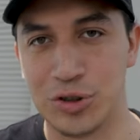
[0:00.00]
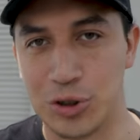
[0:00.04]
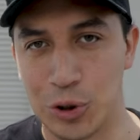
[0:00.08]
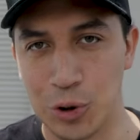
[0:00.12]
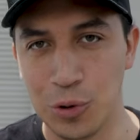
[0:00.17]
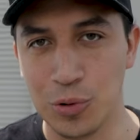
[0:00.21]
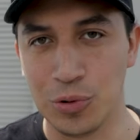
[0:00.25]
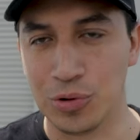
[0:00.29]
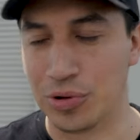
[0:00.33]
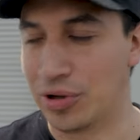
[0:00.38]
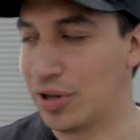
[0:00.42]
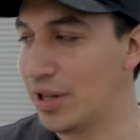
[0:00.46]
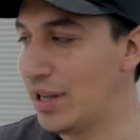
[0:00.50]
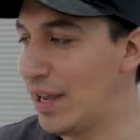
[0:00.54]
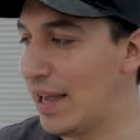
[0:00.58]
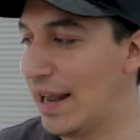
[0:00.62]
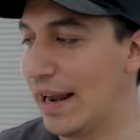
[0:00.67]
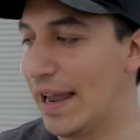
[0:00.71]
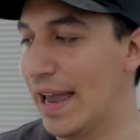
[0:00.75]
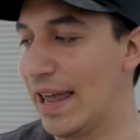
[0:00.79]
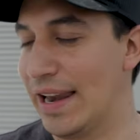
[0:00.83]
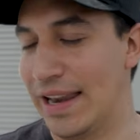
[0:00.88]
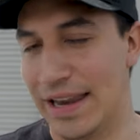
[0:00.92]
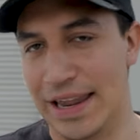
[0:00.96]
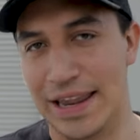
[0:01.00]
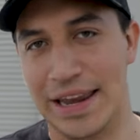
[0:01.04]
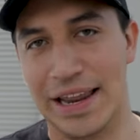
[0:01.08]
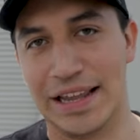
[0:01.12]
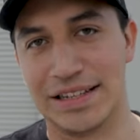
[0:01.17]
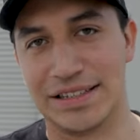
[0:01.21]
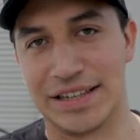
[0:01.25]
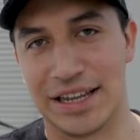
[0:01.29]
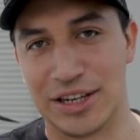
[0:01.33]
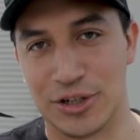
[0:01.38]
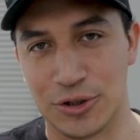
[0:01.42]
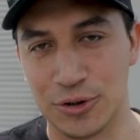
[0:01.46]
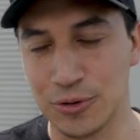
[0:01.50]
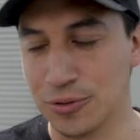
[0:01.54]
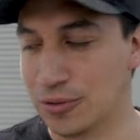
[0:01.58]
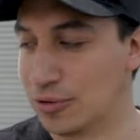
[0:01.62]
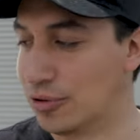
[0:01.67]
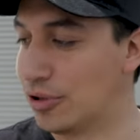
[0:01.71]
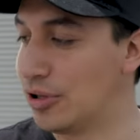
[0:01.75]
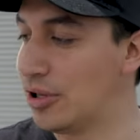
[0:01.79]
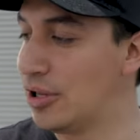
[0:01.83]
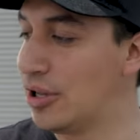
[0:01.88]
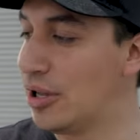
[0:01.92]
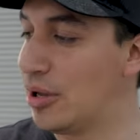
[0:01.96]
tool. Again, it is a
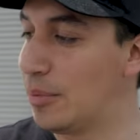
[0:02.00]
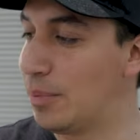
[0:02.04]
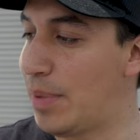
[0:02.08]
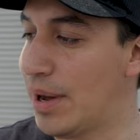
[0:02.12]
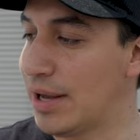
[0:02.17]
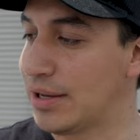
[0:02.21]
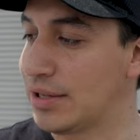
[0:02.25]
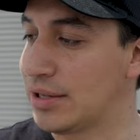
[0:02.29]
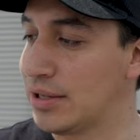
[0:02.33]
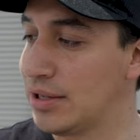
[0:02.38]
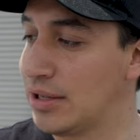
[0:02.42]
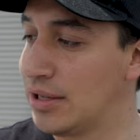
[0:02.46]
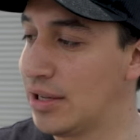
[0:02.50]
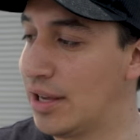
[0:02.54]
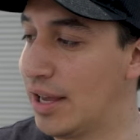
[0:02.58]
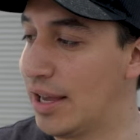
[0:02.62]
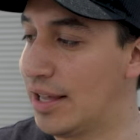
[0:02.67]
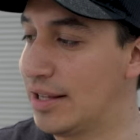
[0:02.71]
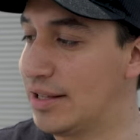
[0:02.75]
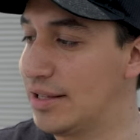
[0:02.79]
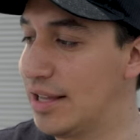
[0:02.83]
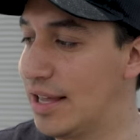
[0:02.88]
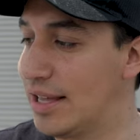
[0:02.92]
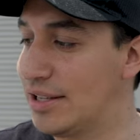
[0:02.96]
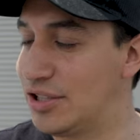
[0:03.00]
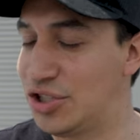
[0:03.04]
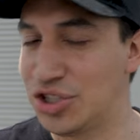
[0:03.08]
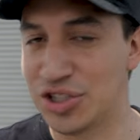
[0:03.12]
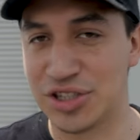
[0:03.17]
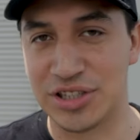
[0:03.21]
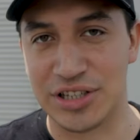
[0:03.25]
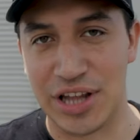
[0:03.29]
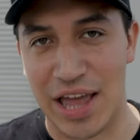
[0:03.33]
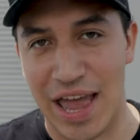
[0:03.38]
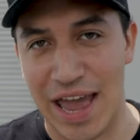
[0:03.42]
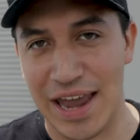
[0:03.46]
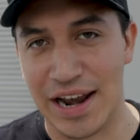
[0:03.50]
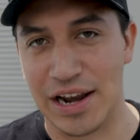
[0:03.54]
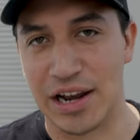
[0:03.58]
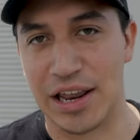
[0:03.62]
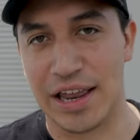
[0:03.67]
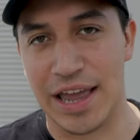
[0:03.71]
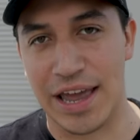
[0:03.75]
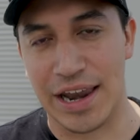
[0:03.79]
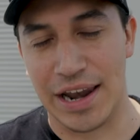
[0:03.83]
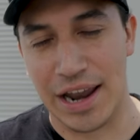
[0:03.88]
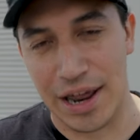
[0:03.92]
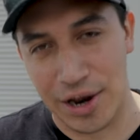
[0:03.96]
tool, but it's just to add,
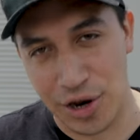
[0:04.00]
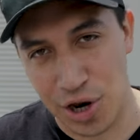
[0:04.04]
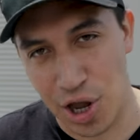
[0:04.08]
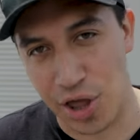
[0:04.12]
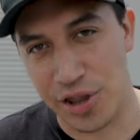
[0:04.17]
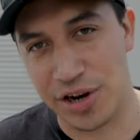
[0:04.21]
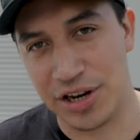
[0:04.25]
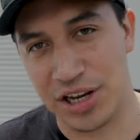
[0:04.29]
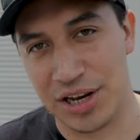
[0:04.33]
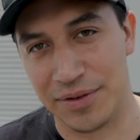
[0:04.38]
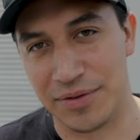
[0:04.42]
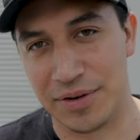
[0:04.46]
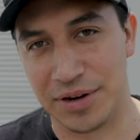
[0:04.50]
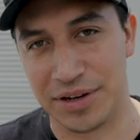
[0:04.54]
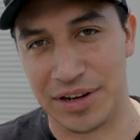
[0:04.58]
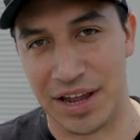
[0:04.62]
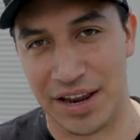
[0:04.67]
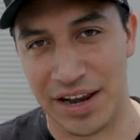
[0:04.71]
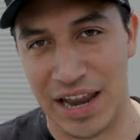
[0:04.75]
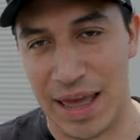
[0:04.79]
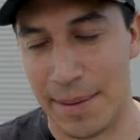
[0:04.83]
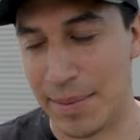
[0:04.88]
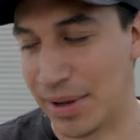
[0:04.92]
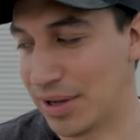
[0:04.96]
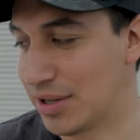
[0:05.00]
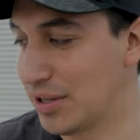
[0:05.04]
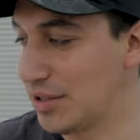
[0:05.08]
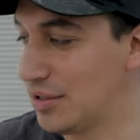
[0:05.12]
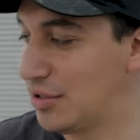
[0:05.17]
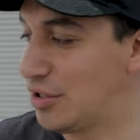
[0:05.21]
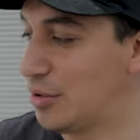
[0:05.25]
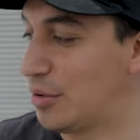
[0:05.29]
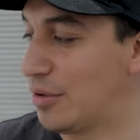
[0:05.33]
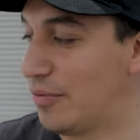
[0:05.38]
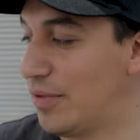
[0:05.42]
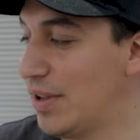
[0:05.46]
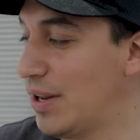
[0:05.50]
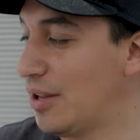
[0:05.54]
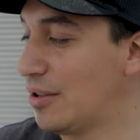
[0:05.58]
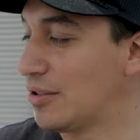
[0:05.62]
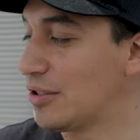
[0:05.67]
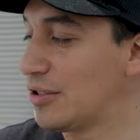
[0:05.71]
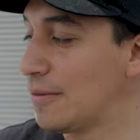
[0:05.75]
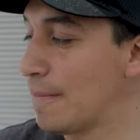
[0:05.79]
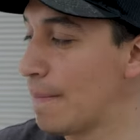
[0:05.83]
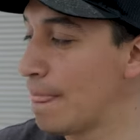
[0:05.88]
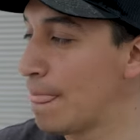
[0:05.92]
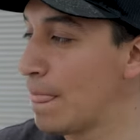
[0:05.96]
again, another different dynamic to the
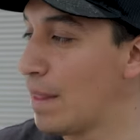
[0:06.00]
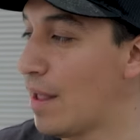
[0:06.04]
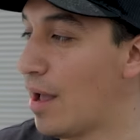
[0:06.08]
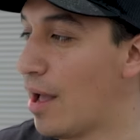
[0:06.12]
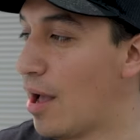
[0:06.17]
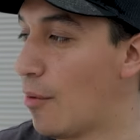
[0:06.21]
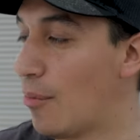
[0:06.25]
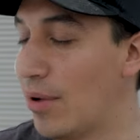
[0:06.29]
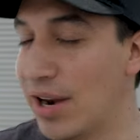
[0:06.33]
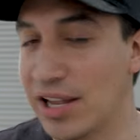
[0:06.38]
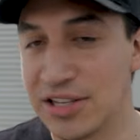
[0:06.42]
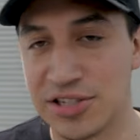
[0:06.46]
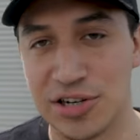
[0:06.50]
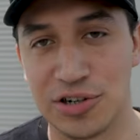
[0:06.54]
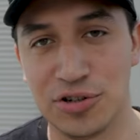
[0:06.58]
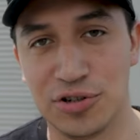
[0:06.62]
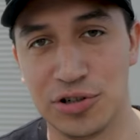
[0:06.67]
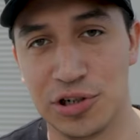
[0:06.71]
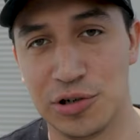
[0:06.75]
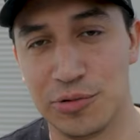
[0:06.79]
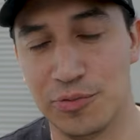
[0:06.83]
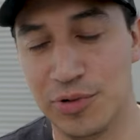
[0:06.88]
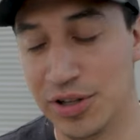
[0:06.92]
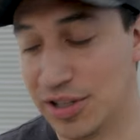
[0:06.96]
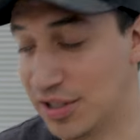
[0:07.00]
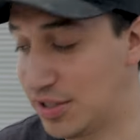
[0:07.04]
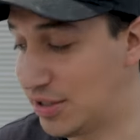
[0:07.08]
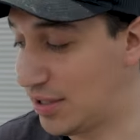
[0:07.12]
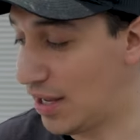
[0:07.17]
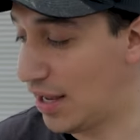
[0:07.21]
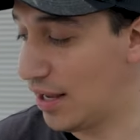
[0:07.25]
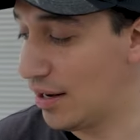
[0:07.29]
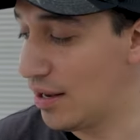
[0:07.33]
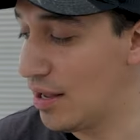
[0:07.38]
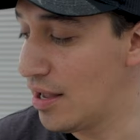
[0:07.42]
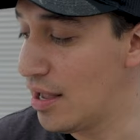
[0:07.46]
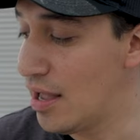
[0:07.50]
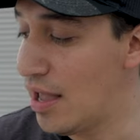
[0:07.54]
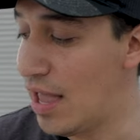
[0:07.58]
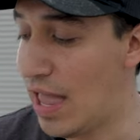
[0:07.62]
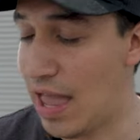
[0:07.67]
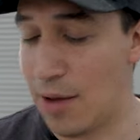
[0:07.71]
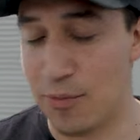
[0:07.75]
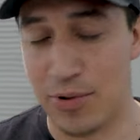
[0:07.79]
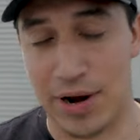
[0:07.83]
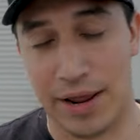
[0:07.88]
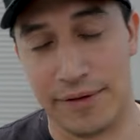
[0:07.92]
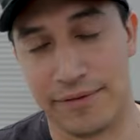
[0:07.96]
videos. When I start doing real estate,
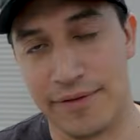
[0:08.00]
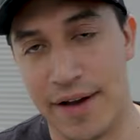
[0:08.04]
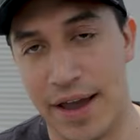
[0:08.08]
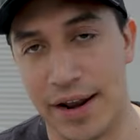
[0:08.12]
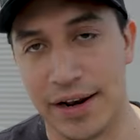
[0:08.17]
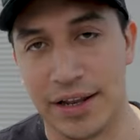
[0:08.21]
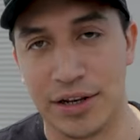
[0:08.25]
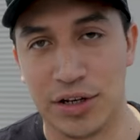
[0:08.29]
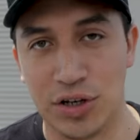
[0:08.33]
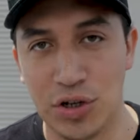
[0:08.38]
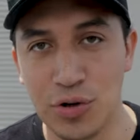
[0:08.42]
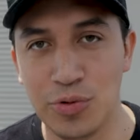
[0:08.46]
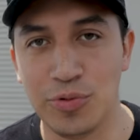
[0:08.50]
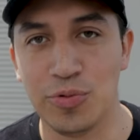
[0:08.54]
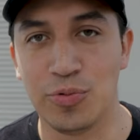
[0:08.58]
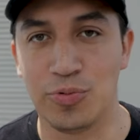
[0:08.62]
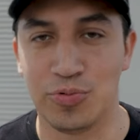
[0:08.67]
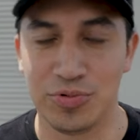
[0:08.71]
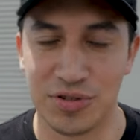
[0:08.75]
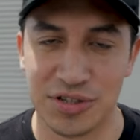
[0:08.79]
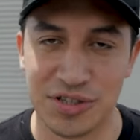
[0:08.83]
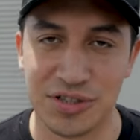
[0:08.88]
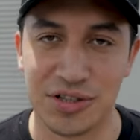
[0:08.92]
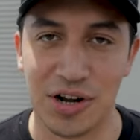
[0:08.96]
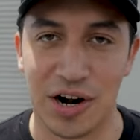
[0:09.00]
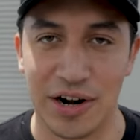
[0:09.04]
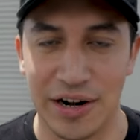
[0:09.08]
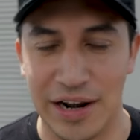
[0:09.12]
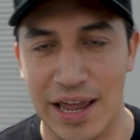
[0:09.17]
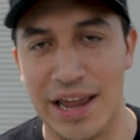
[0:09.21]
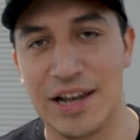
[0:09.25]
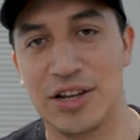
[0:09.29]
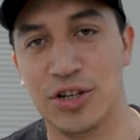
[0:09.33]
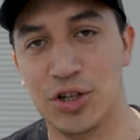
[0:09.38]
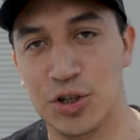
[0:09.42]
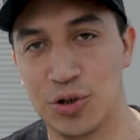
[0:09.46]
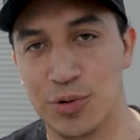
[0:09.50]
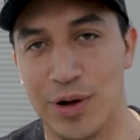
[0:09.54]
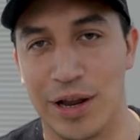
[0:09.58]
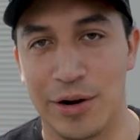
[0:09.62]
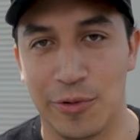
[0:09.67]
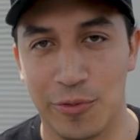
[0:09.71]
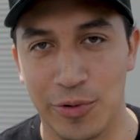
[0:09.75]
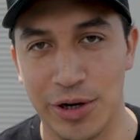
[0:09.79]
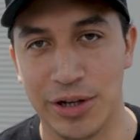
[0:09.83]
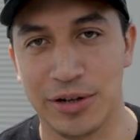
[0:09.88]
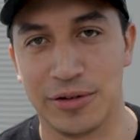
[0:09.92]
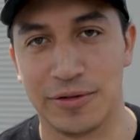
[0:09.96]
and when I finally do start and do
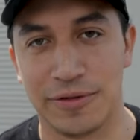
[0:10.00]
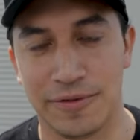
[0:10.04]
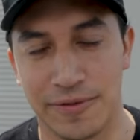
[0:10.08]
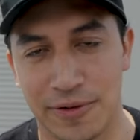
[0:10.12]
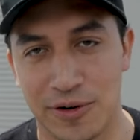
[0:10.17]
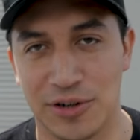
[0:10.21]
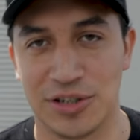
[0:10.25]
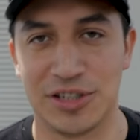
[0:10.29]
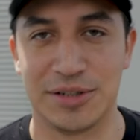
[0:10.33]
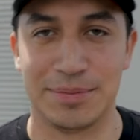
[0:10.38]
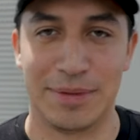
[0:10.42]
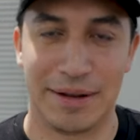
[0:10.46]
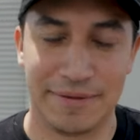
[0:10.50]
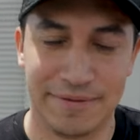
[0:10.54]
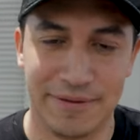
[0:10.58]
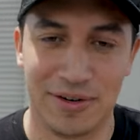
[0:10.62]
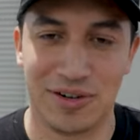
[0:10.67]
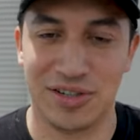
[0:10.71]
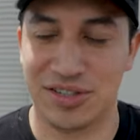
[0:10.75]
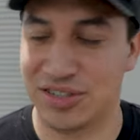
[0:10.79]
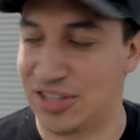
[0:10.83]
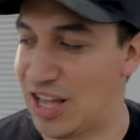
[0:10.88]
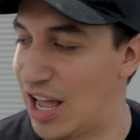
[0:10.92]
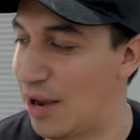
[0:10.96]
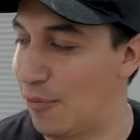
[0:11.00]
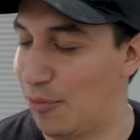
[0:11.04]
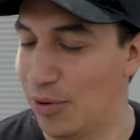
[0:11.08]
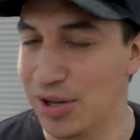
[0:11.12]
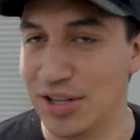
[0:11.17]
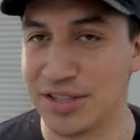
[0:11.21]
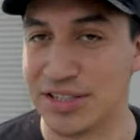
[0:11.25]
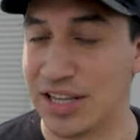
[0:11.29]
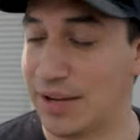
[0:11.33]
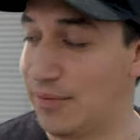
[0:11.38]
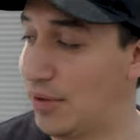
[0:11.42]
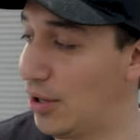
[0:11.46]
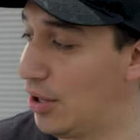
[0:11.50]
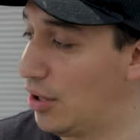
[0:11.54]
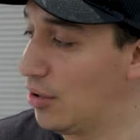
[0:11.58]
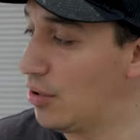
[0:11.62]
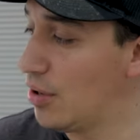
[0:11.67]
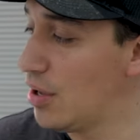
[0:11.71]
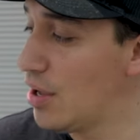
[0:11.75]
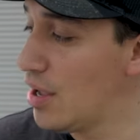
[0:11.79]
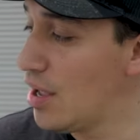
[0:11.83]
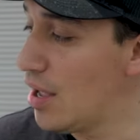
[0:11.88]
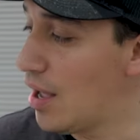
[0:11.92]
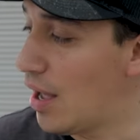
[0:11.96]
a real my first time real estate
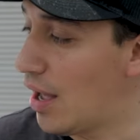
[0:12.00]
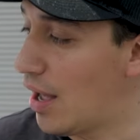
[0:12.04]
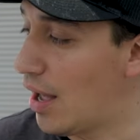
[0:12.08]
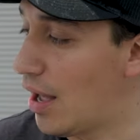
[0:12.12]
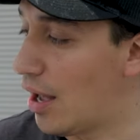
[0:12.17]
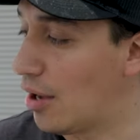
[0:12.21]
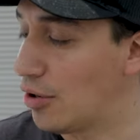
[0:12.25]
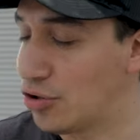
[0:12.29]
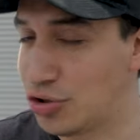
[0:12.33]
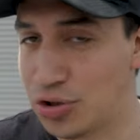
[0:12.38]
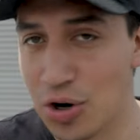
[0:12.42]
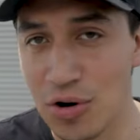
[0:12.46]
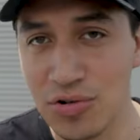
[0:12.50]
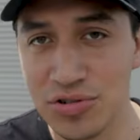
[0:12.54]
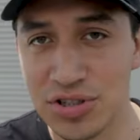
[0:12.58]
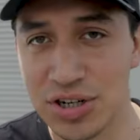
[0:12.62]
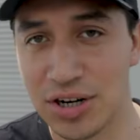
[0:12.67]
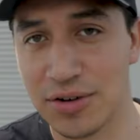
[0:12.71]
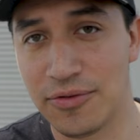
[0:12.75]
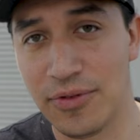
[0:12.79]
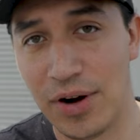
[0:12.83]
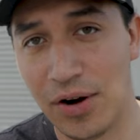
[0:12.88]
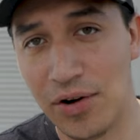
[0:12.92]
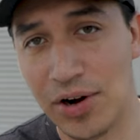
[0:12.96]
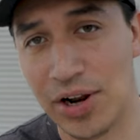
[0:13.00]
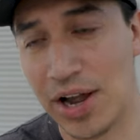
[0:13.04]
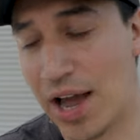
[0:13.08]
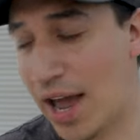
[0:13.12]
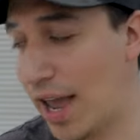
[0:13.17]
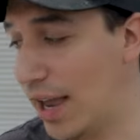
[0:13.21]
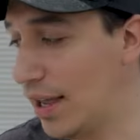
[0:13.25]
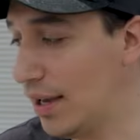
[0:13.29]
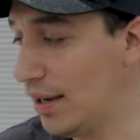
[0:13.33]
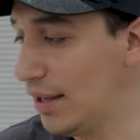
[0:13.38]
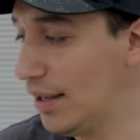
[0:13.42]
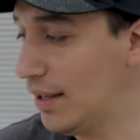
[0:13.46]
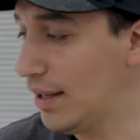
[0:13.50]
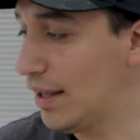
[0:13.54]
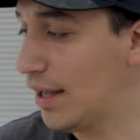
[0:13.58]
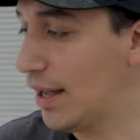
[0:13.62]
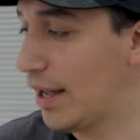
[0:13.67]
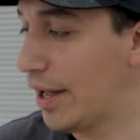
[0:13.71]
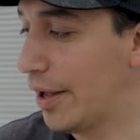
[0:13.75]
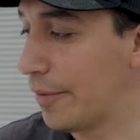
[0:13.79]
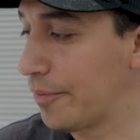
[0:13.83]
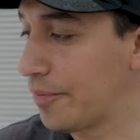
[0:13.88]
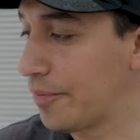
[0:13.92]
video, drones are very highly